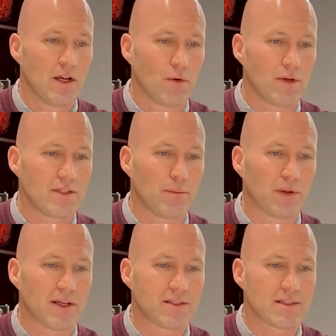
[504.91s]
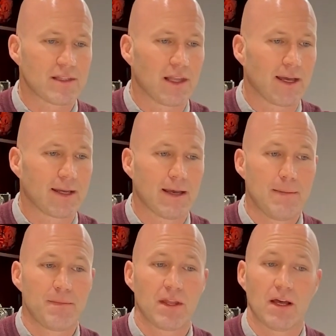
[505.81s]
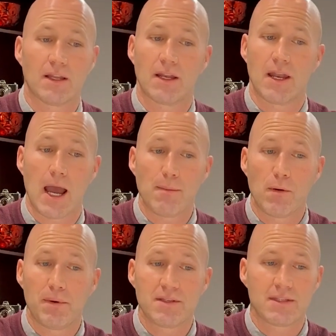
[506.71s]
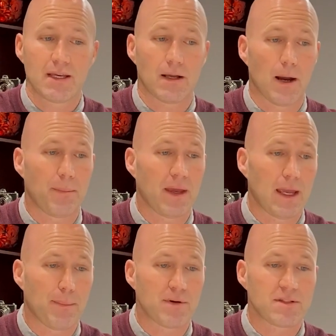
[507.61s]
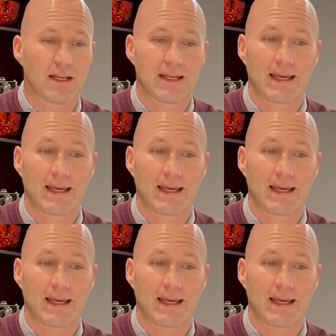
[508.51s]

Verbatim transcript: We see places like Uh, Nanaimo, B C at up eight percent.